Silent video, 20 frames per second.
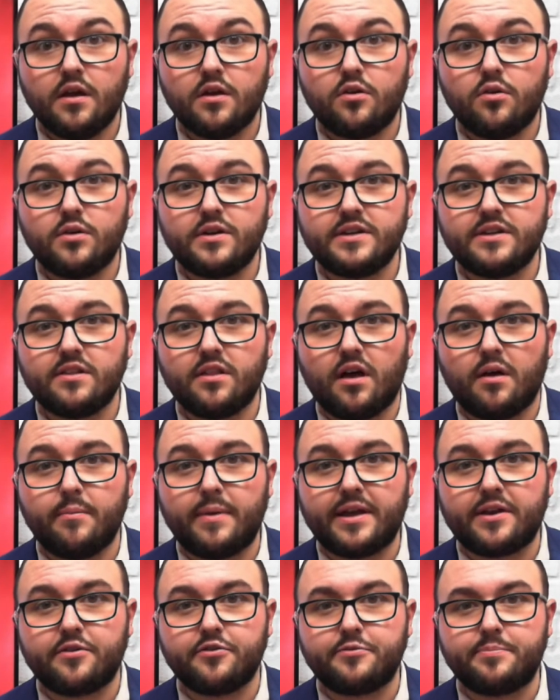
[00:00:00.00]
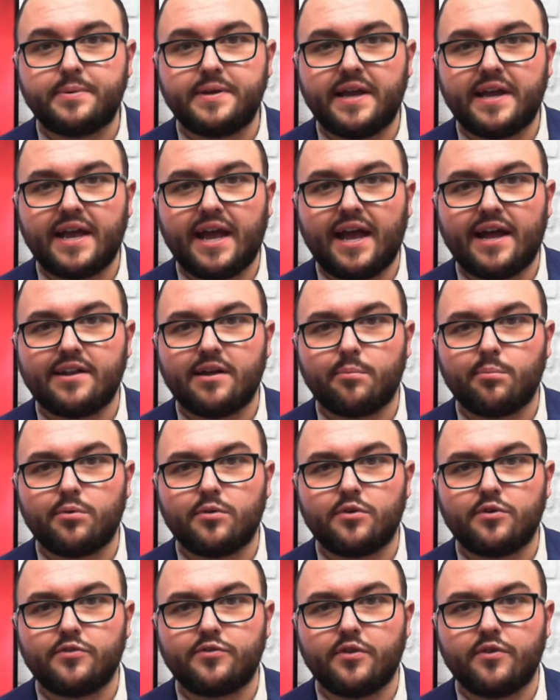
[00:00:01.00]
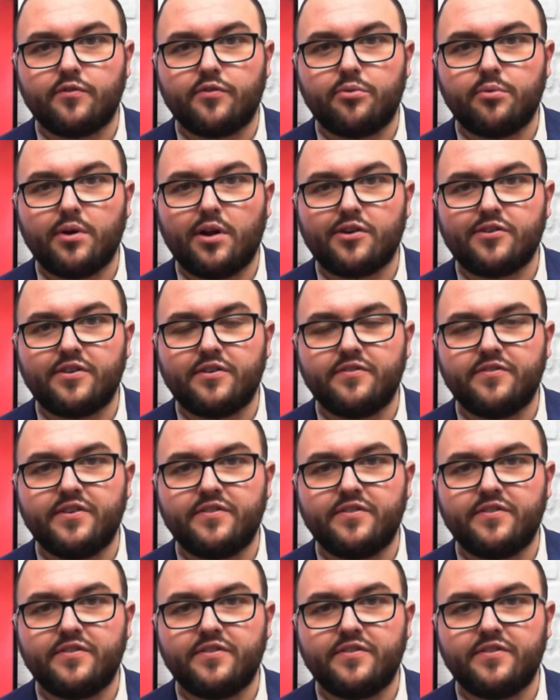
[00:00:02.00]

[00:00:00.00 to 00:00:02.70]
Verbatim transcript: According to lawmakers, P A had upwards of three hundred